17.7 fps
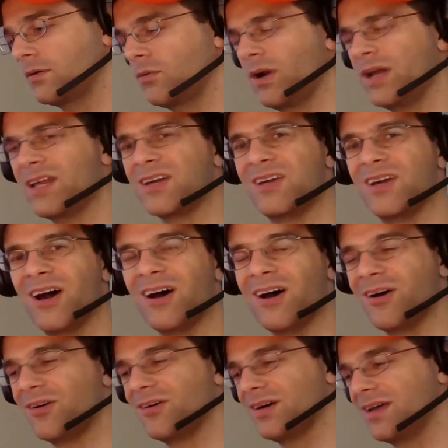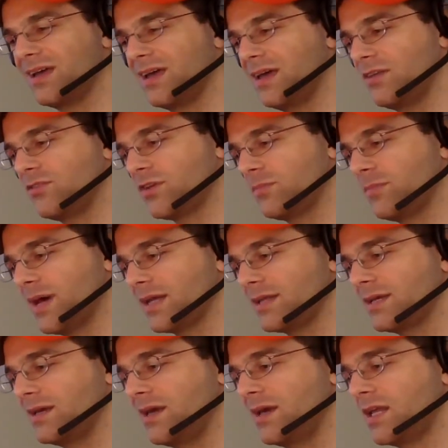Way to go, said
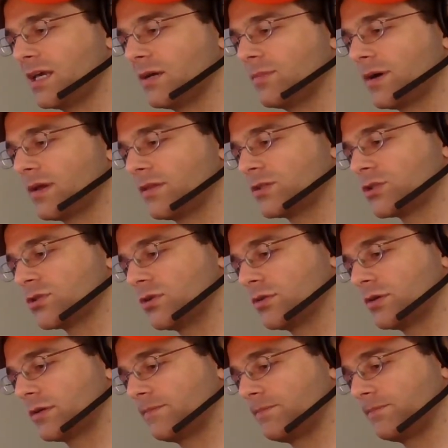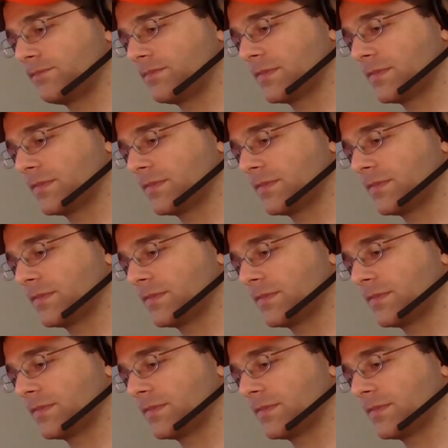Magnet, hitting him on the shoulder.